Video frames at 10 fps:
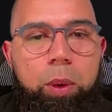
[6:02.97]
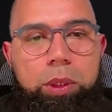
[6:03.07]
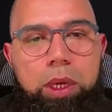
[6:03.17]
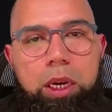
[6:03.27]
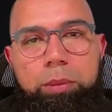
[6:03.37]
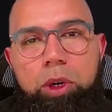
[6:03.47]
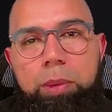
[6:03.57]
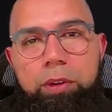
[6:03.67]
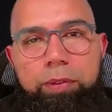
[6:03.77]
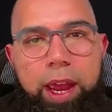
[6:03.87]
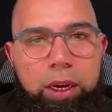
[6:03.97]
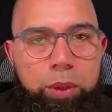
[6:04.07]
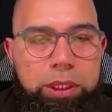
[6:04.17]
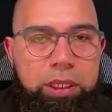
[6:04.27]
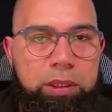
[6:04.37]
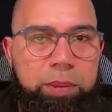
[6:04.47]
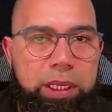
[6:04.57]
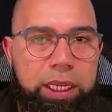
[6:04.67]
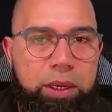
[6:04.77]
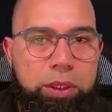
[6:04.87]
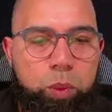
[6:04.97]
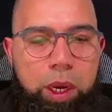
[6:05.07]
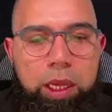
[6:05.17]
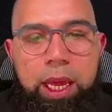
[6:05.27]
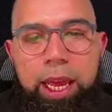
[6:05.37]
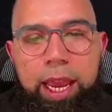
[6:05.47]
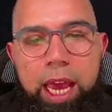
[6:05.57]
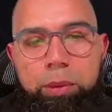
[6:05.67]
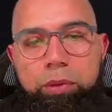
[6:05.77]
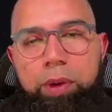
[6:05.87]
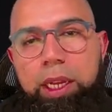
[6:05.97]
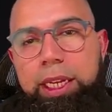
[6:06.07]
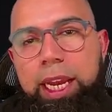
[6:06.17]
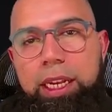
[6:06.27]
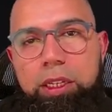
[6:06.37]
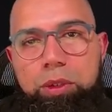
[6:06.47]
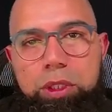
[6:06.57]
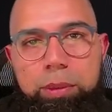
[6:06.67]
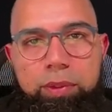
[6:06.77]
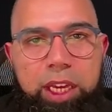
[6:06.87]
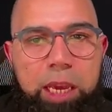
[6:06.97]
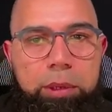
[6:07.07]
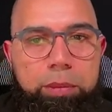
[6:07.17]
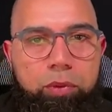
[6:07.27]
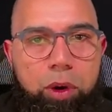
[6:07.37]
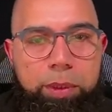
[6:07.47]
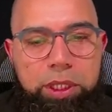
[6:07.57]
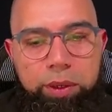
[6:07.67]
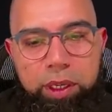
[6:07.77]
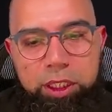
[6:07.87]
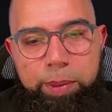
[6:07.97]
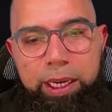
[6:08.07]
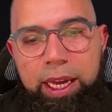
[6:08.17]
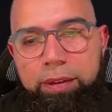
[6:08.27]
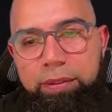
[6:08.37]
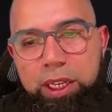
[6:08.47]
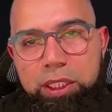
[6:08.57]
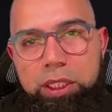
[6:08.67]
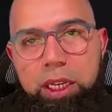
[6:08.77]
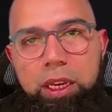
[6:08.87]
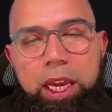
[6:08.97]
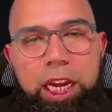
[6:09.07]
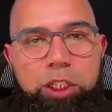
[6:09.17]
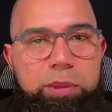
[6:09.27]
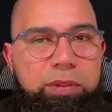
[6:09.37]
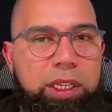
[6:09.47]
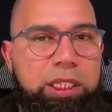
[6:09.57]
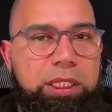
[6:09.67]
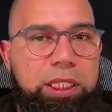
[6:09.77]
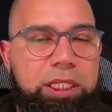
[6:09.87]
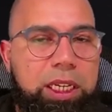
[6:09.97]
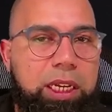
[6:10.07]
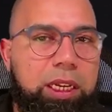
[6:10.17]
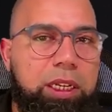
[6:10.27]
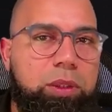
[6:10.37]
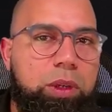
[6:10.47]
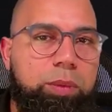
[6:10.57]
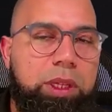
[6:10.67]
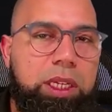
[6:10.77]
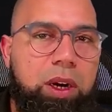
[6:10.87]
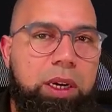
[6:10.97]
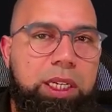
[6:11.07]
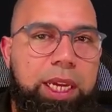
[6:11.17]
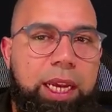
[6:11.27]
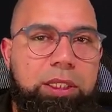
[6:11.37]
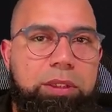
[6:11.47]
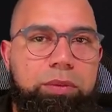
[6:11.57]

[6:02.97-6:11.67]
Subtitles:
We'll talk more about fan noise a little bit later as well. And we'll finally get into some of the gaming performance that you can expect out of this HP Victus 16 included with the RTX